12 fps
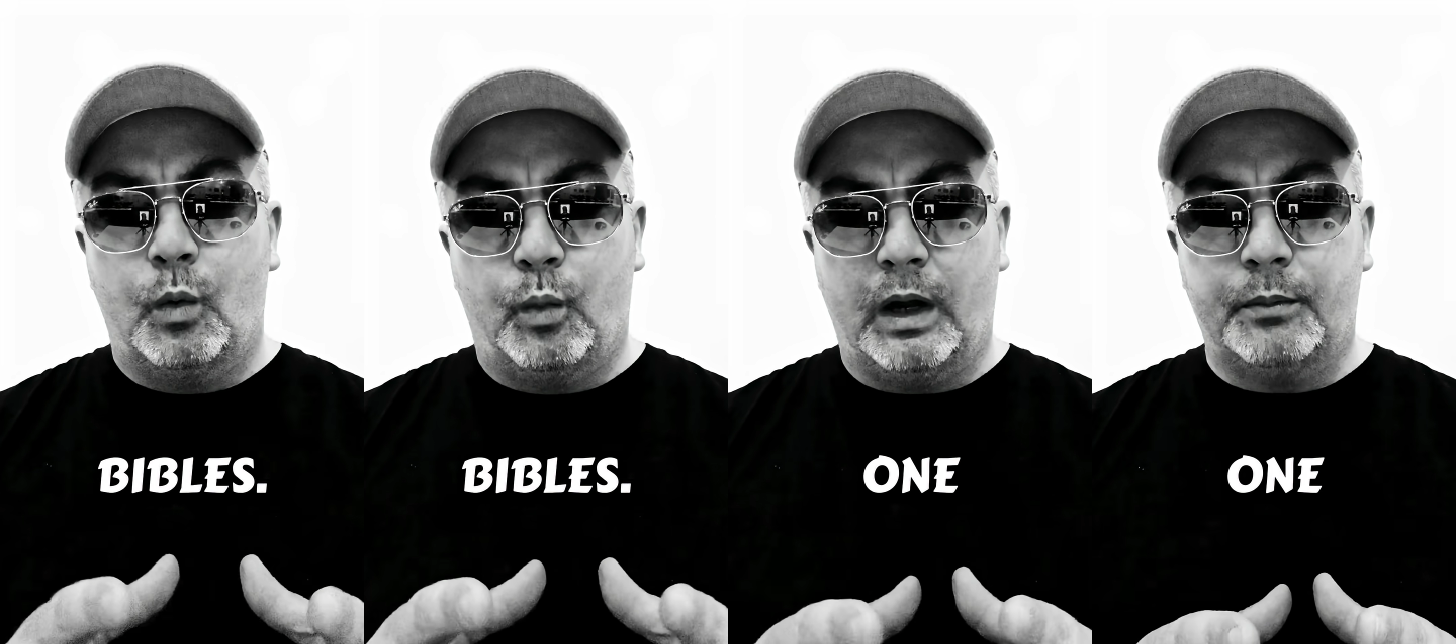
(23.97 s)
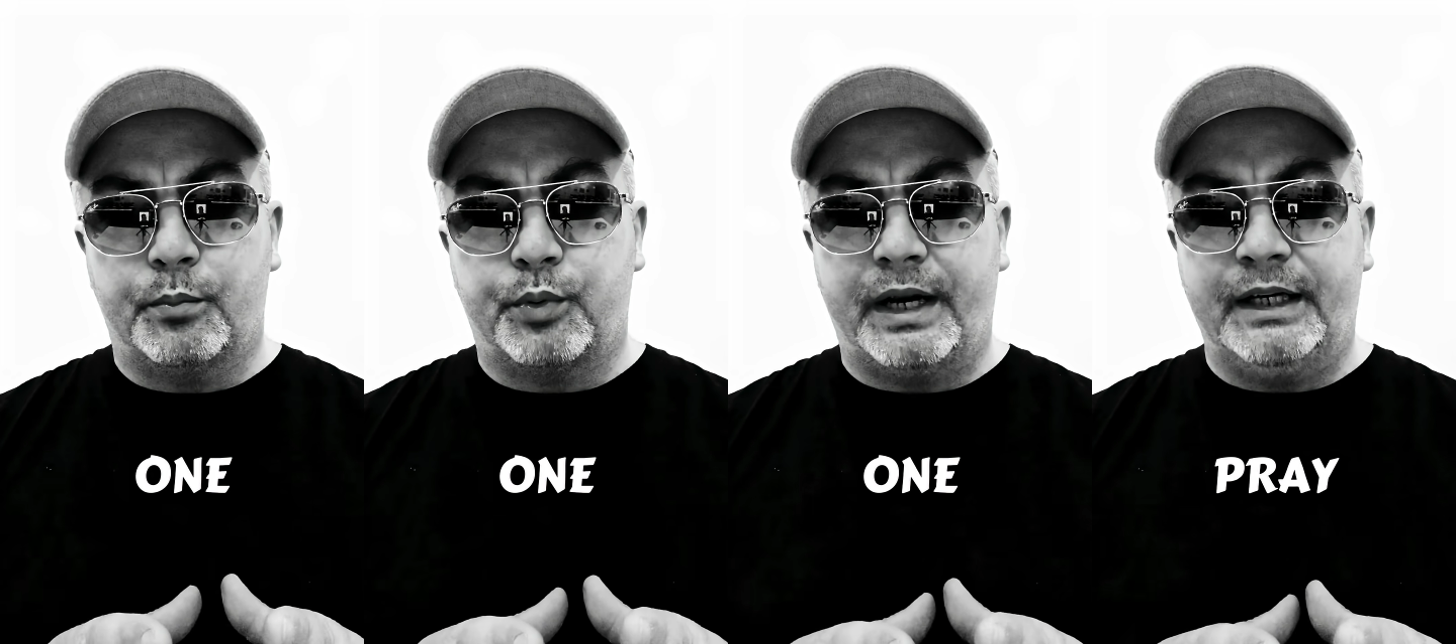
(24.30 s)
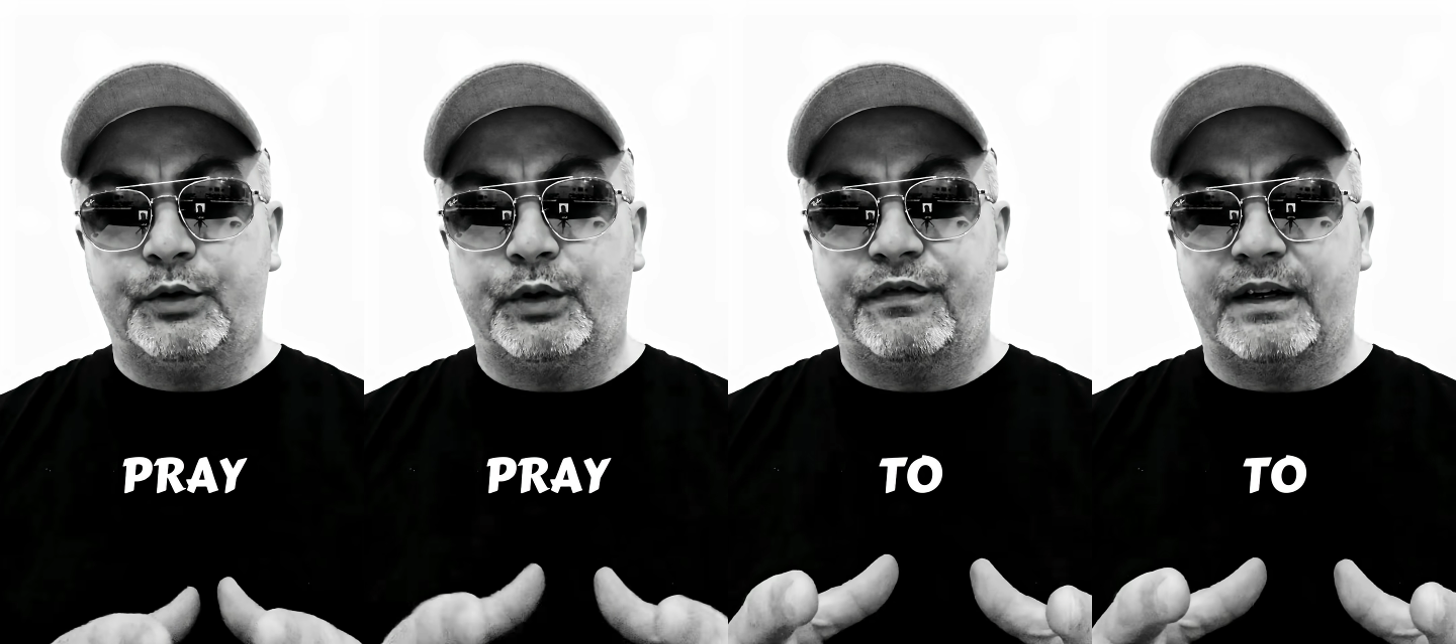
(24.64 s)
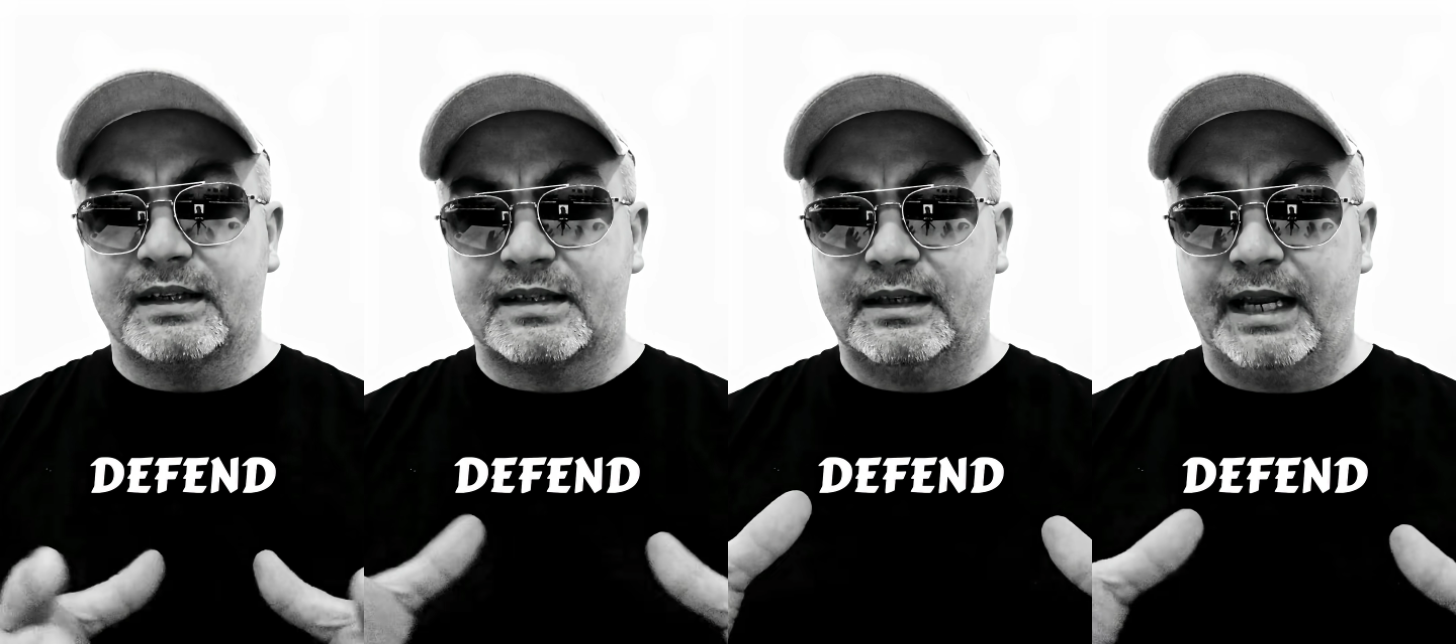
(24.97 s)
One prayed to
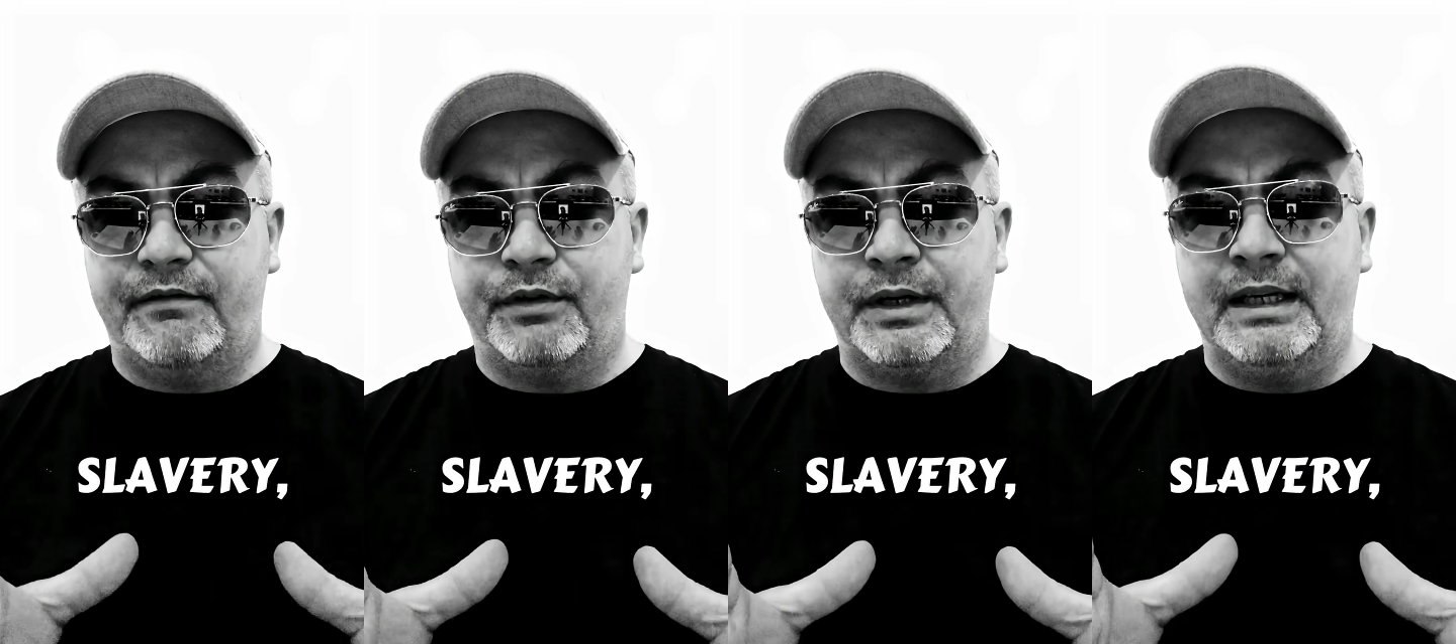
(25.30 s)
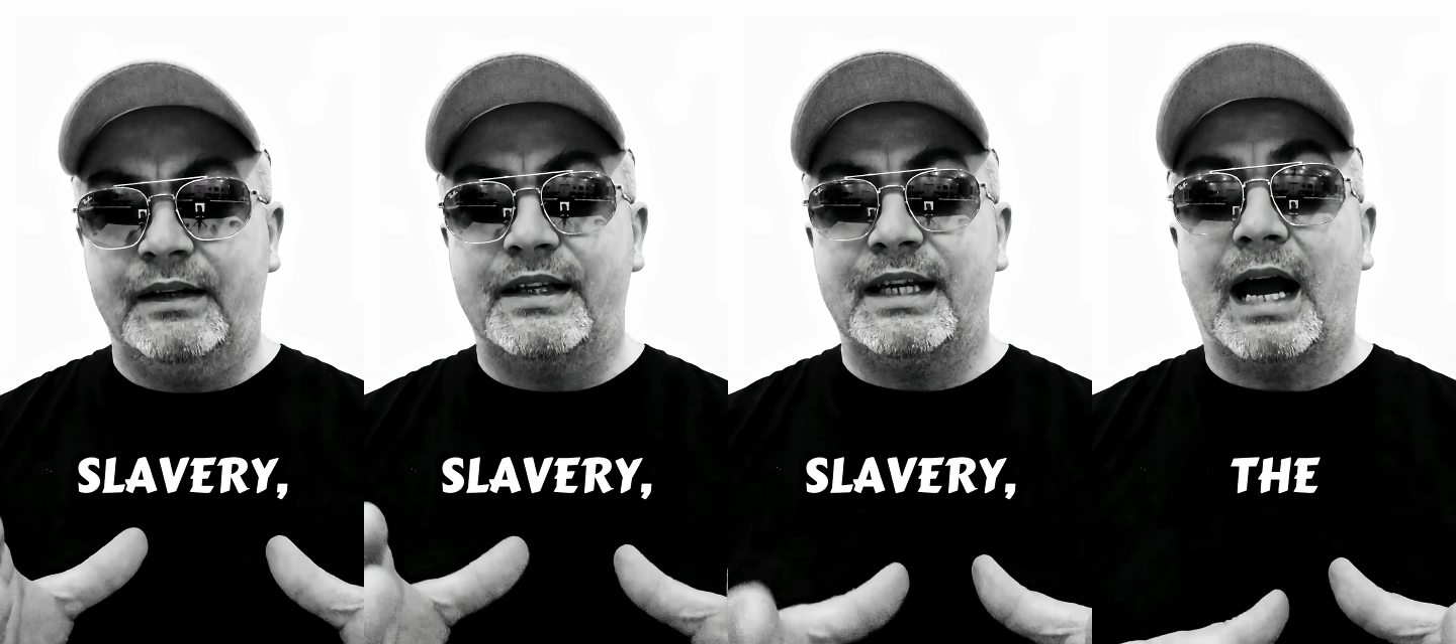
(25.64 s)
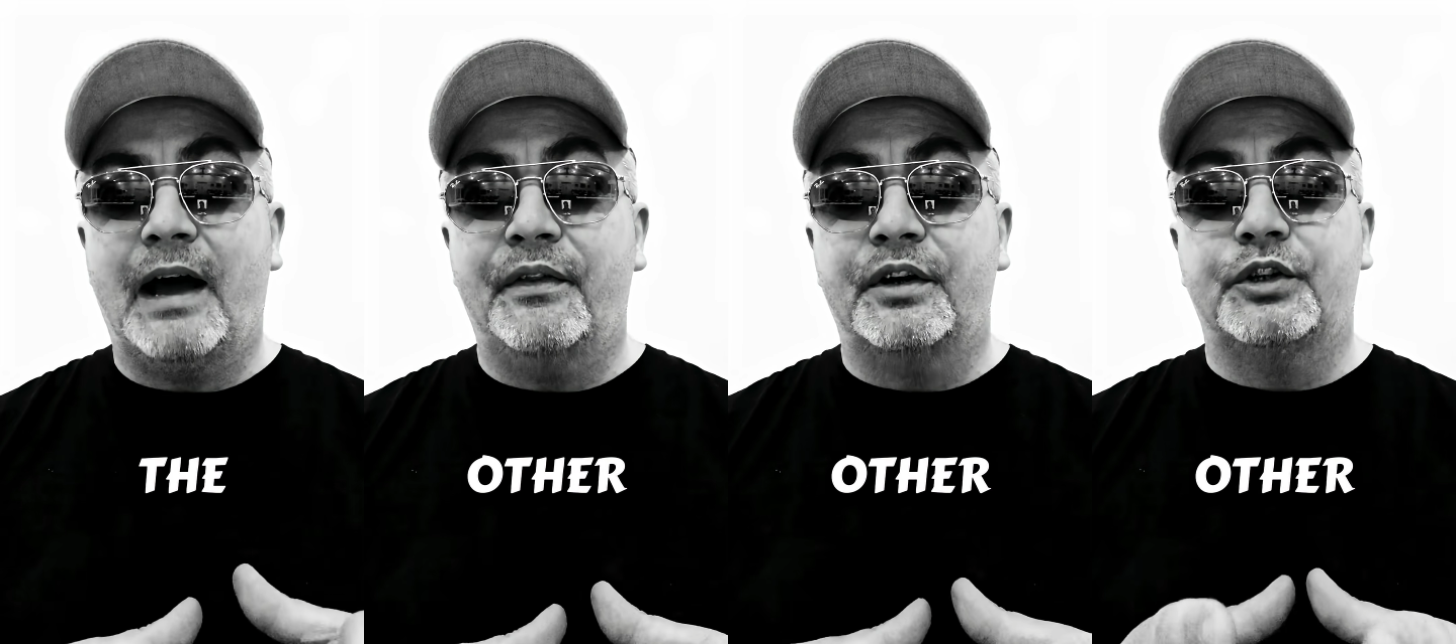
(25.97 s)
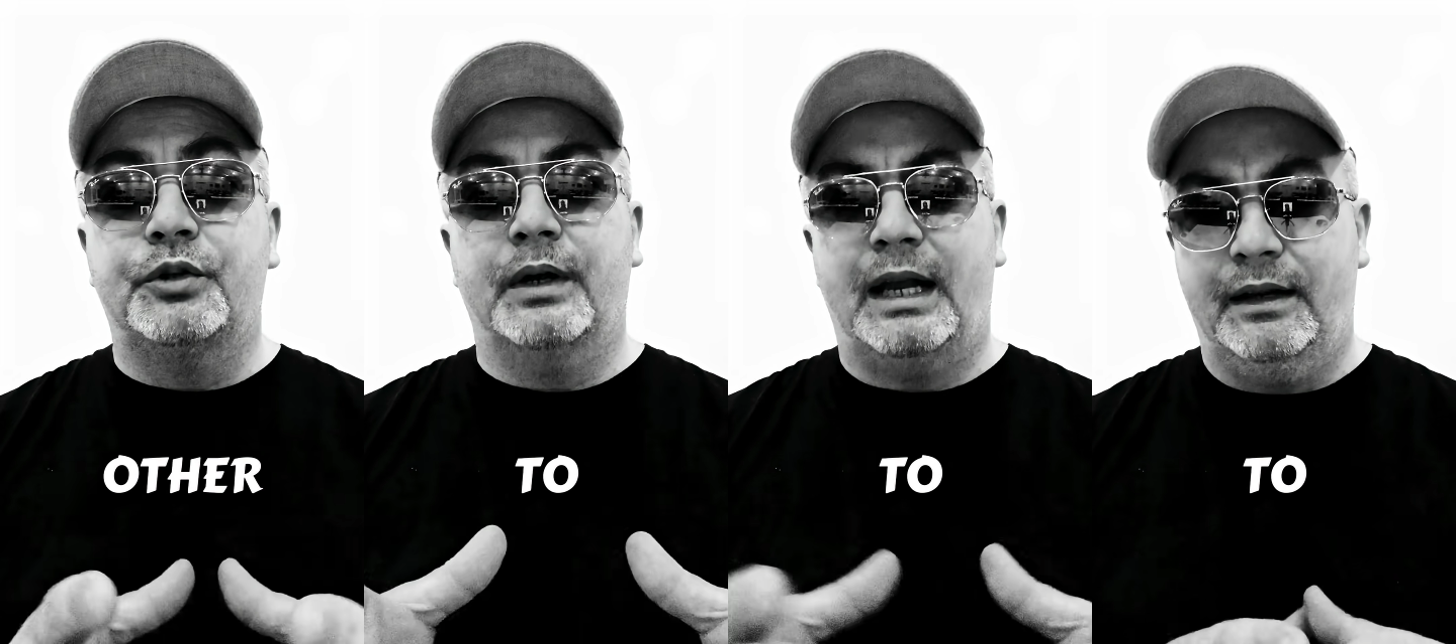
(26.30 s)
defend slavery, the other
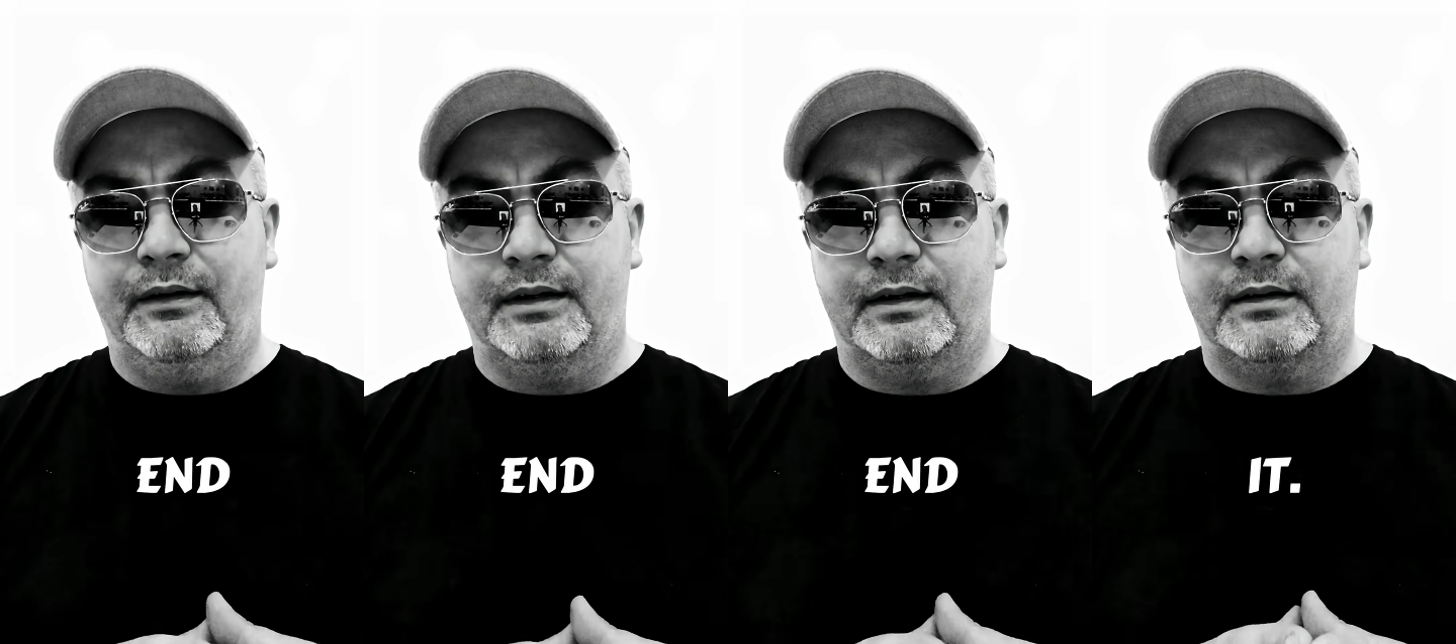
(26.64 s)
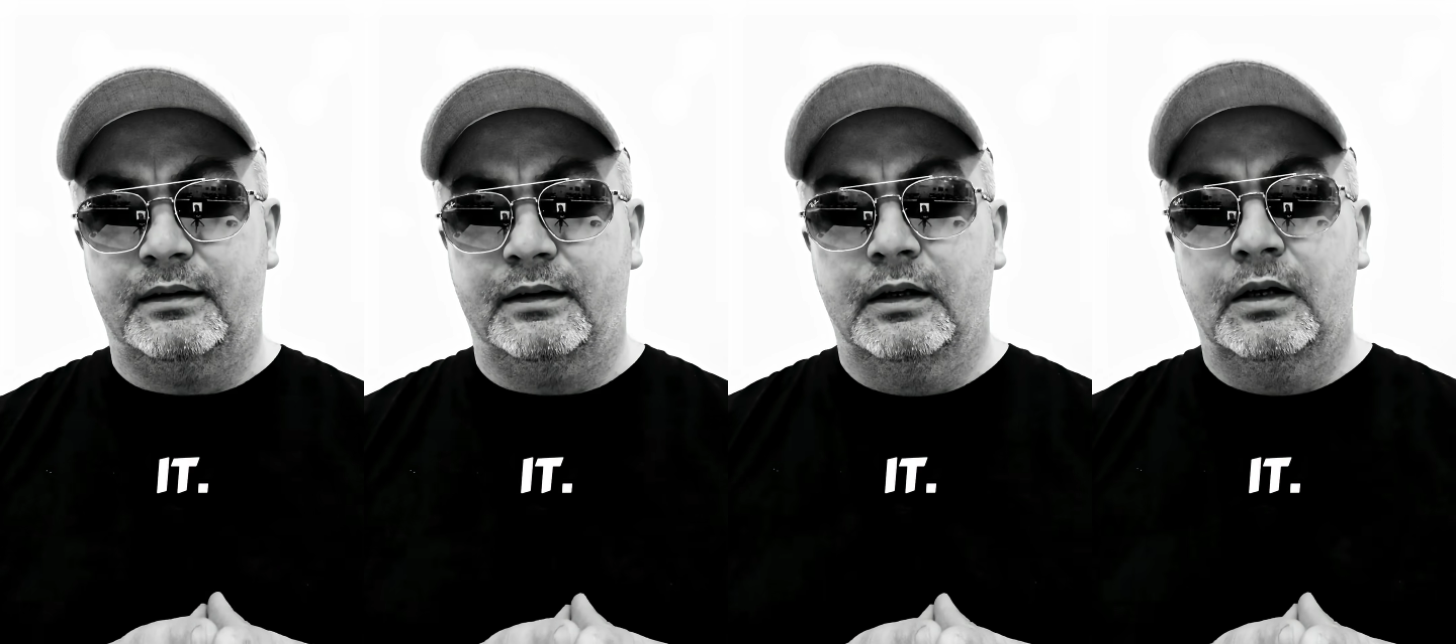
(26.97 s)
to end it.